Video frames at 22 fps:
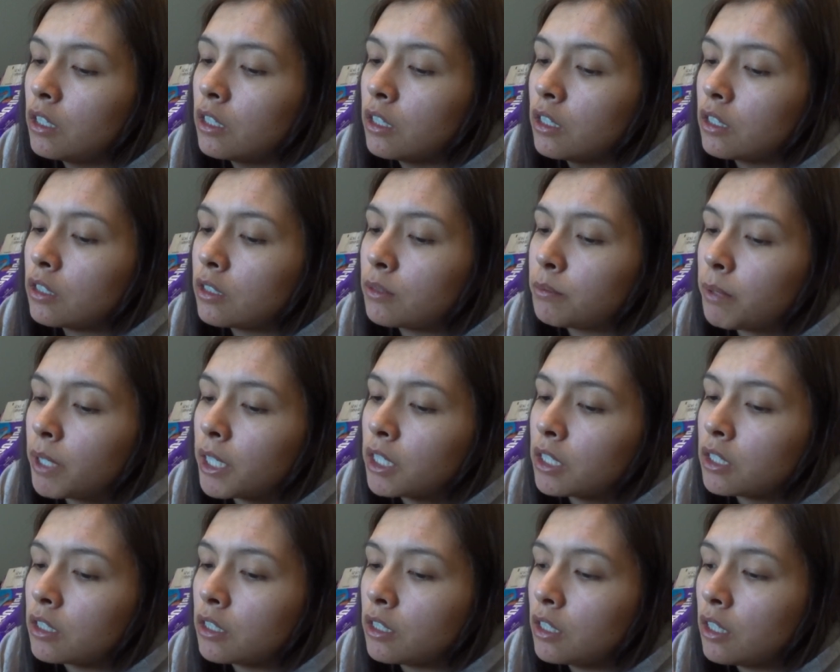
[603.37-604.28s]

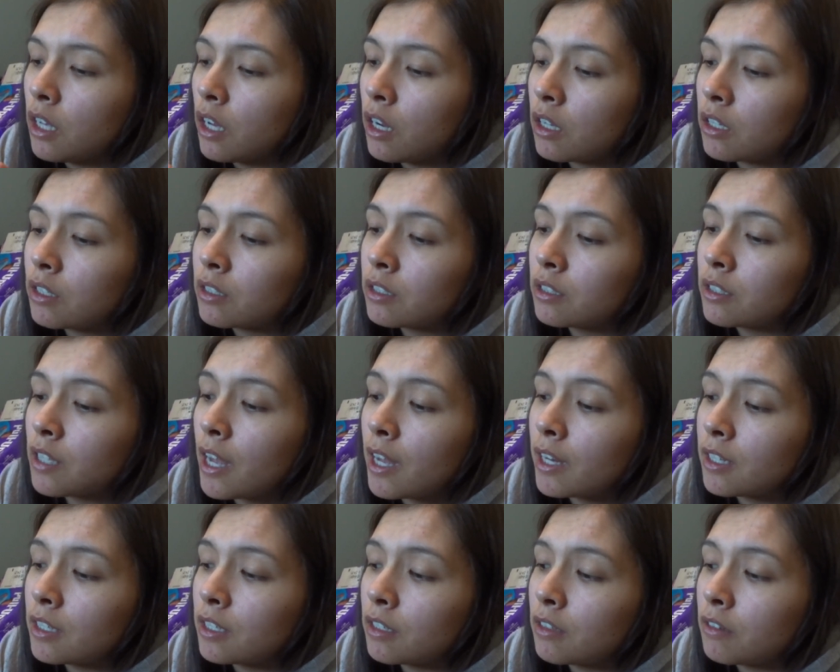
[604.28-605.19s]
especially on
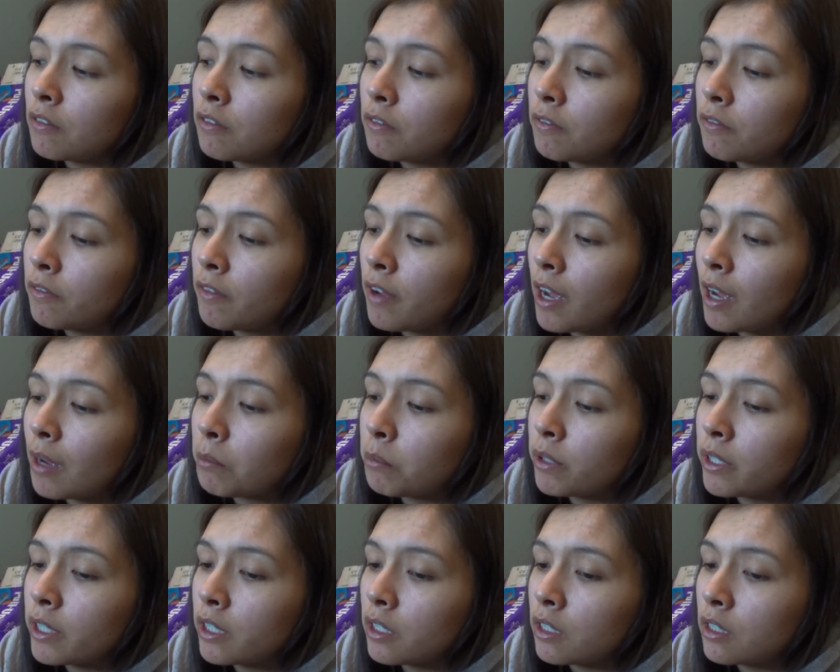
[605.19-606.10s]
satin
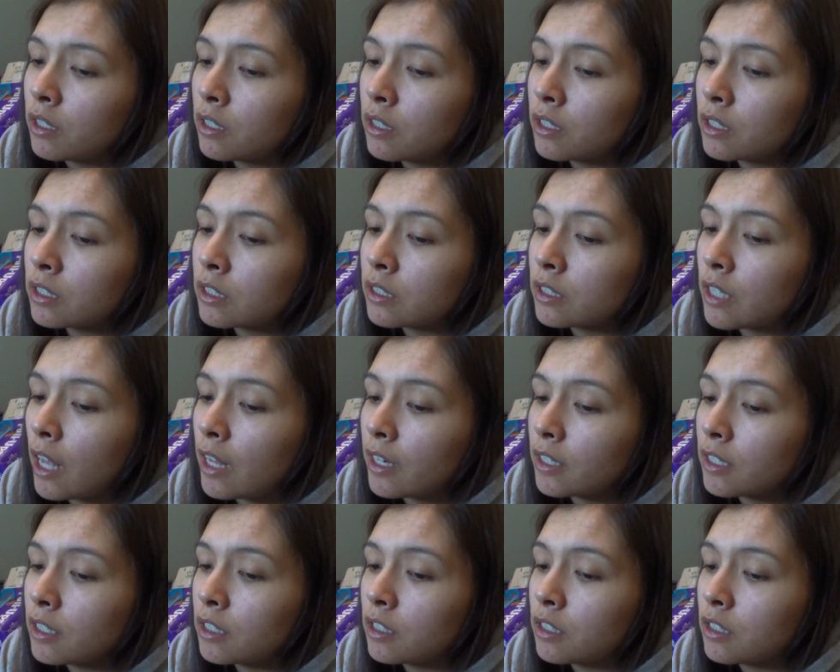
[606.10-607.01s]
fabric, because
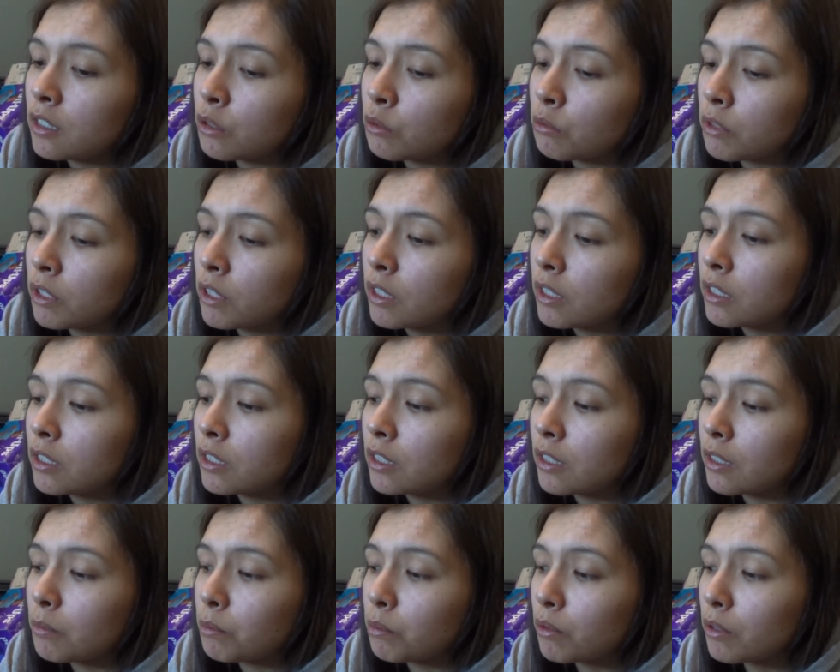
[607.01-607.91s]
satin is really
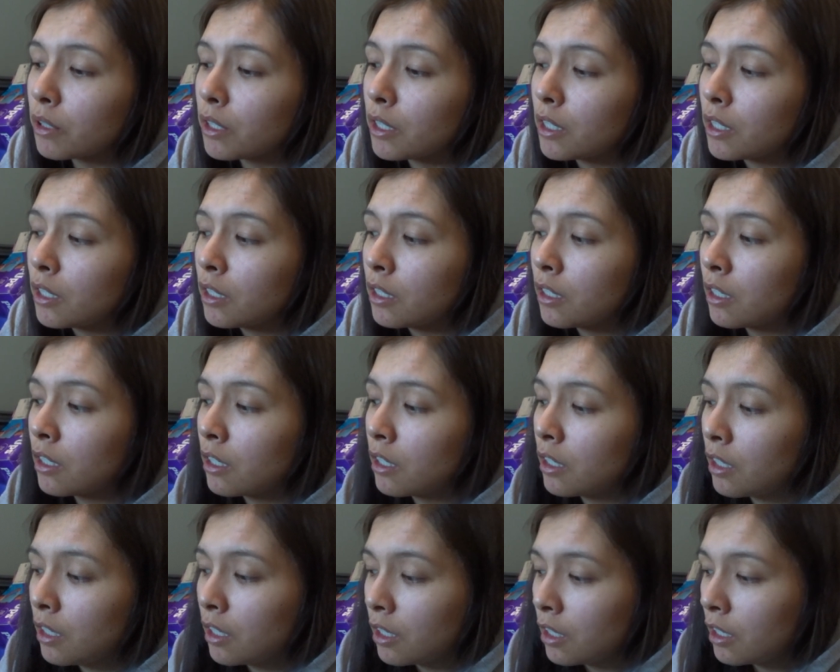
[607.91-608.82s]
slippery.
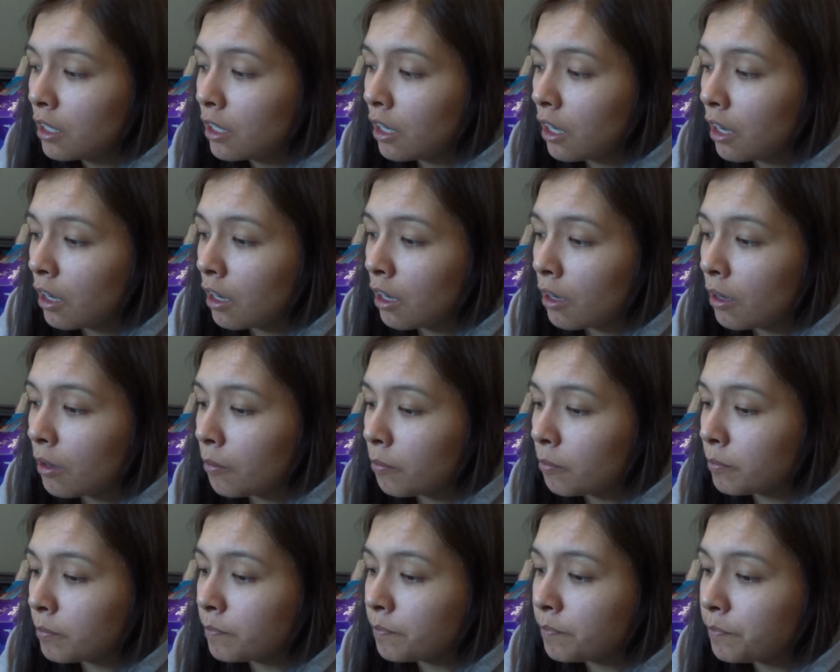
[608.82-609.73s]

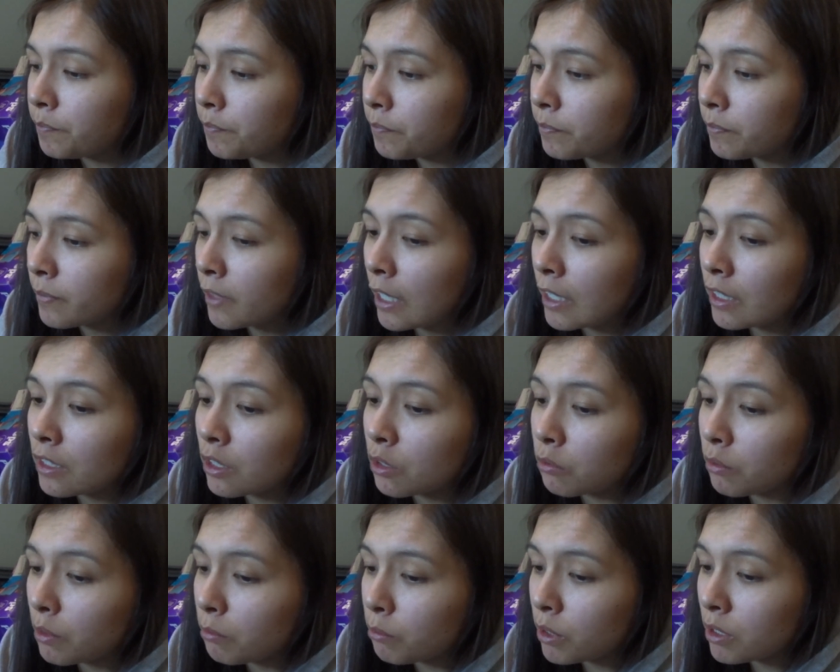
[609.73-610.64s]
Like the
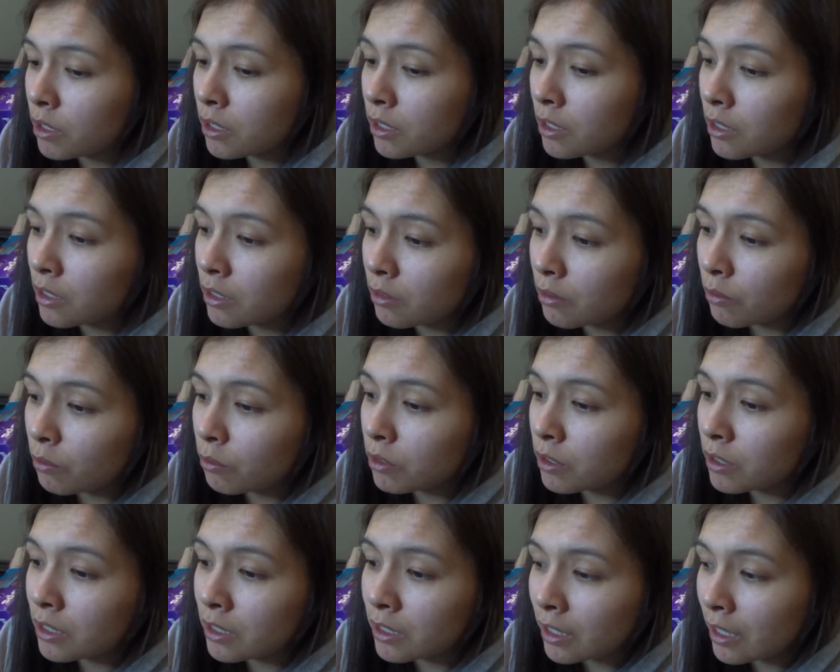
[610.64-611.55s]
ribbons
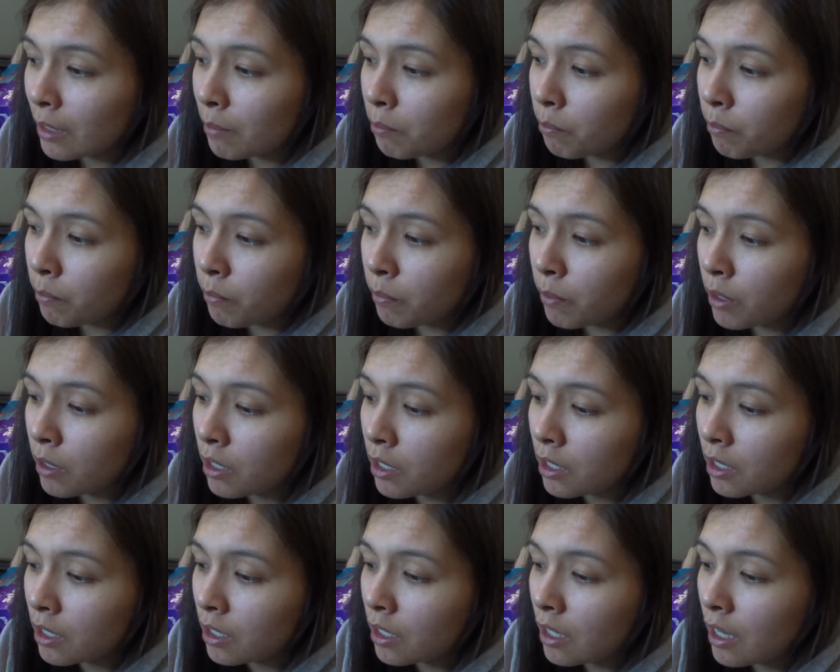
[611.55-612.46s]
slip,
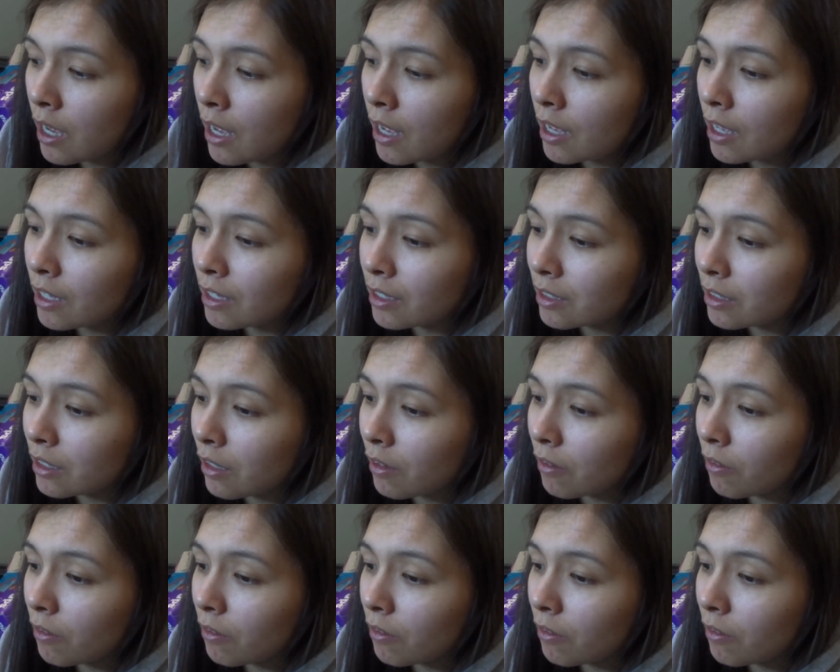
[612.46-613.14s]
and